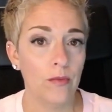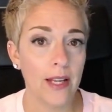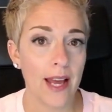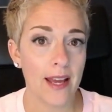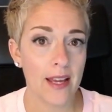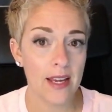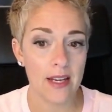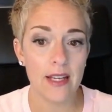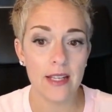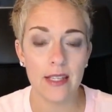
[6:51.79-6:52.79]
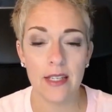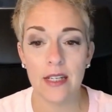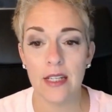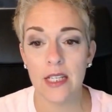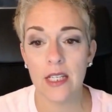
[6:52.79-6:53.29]
Like I can condense it
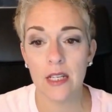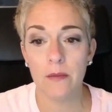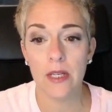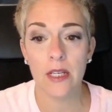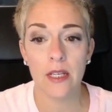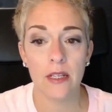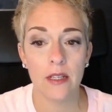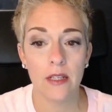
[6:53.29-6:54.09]
into the 10 minute.